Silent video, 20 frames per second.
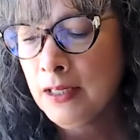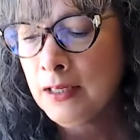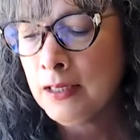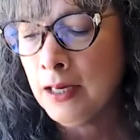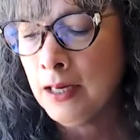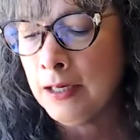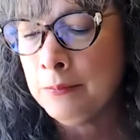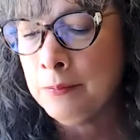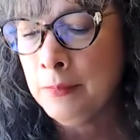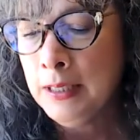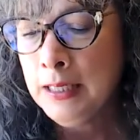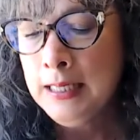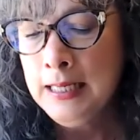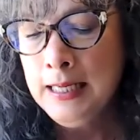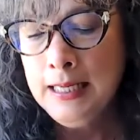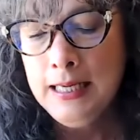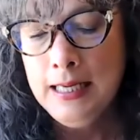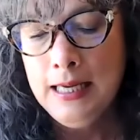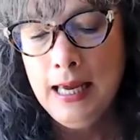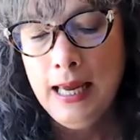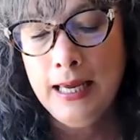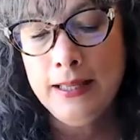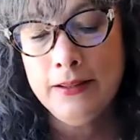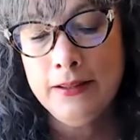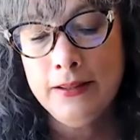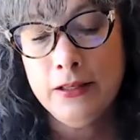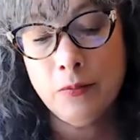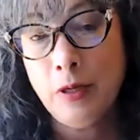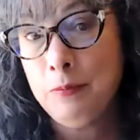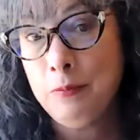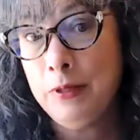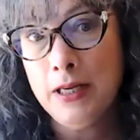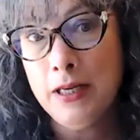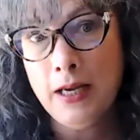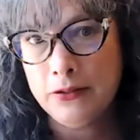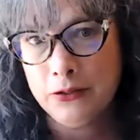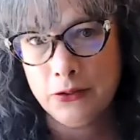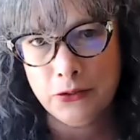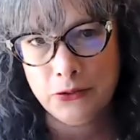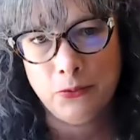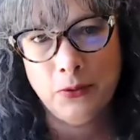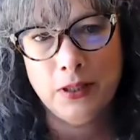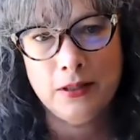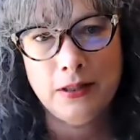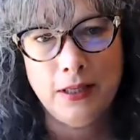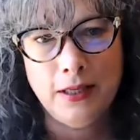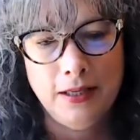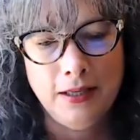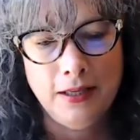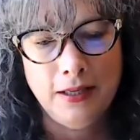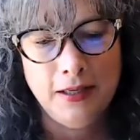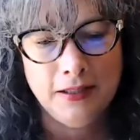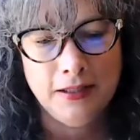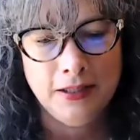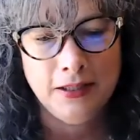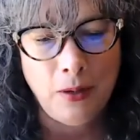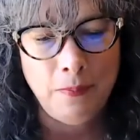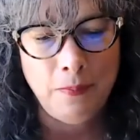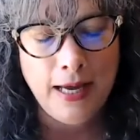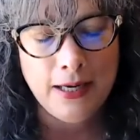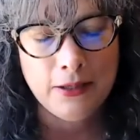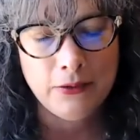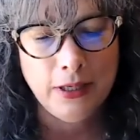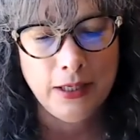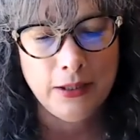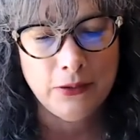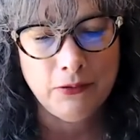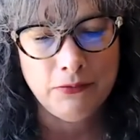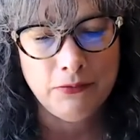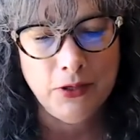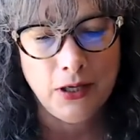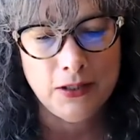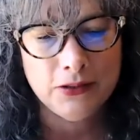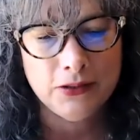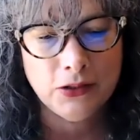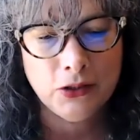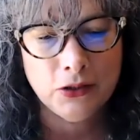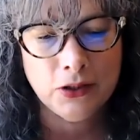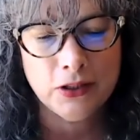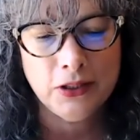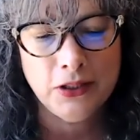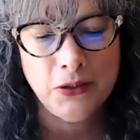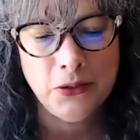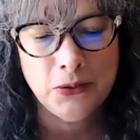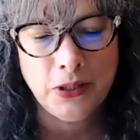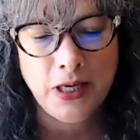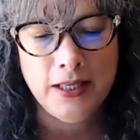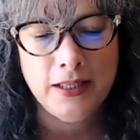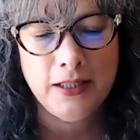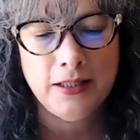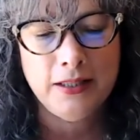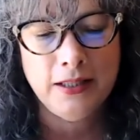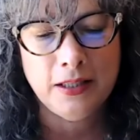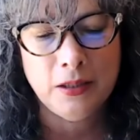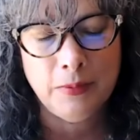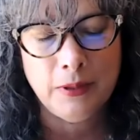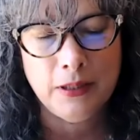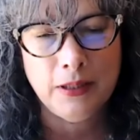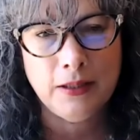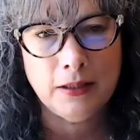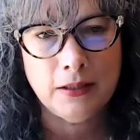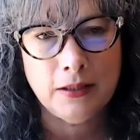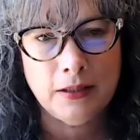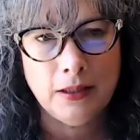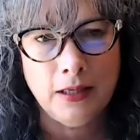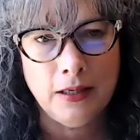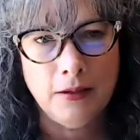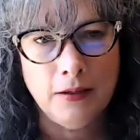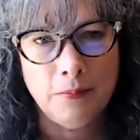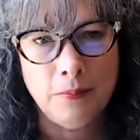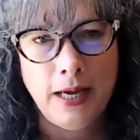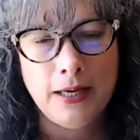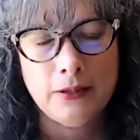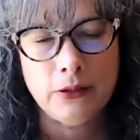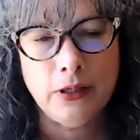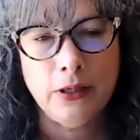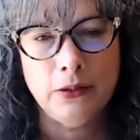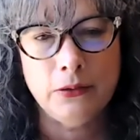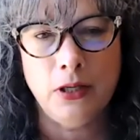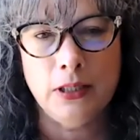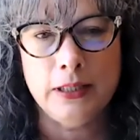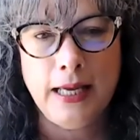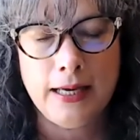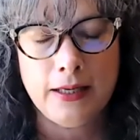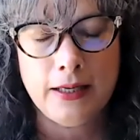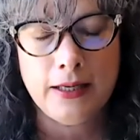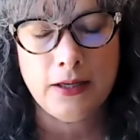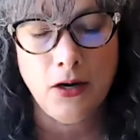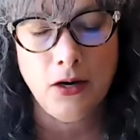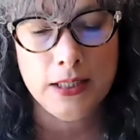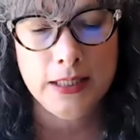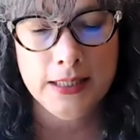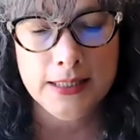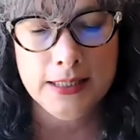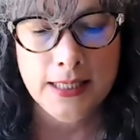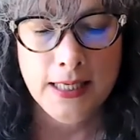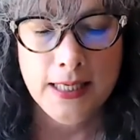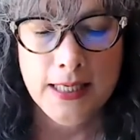and there may be others with a background, if not currently located there, but a background on that continent.